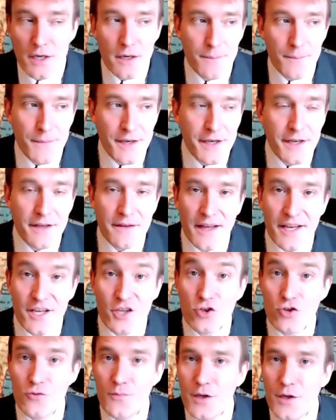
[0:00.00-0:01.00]
meaning that it
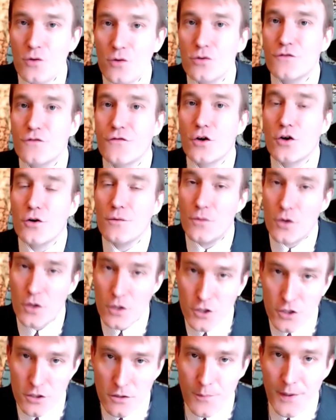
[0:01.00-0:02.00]
could be used for
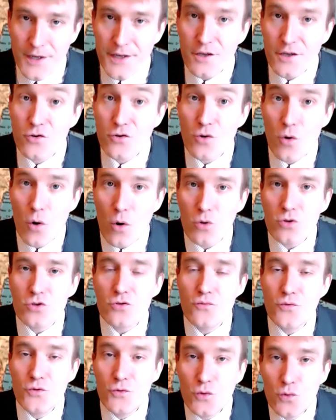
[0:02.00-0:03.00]
commercial, but it could also
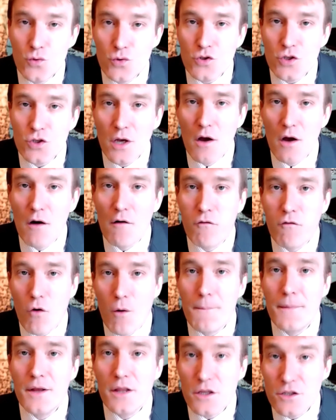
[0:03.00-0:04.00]
be used for
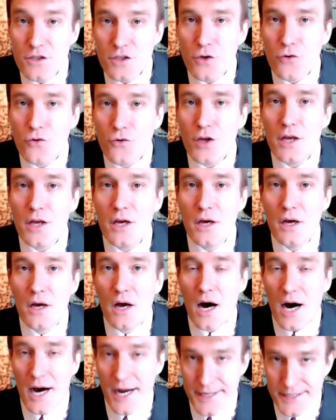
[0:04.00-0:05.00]
military
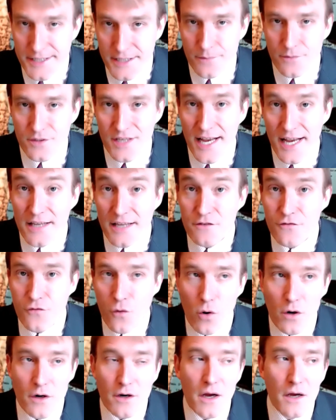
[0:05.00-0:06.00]
items and
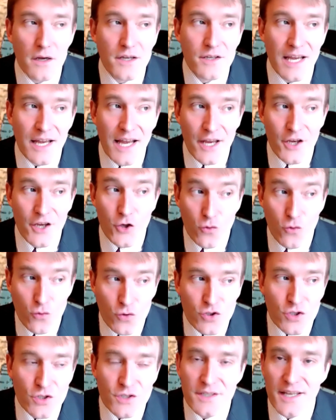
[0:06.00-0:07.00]
for
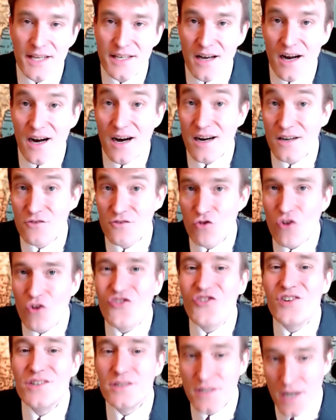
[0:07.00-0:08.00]
users that are not
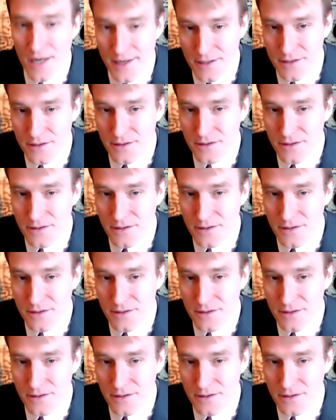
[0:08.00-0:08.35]
desired.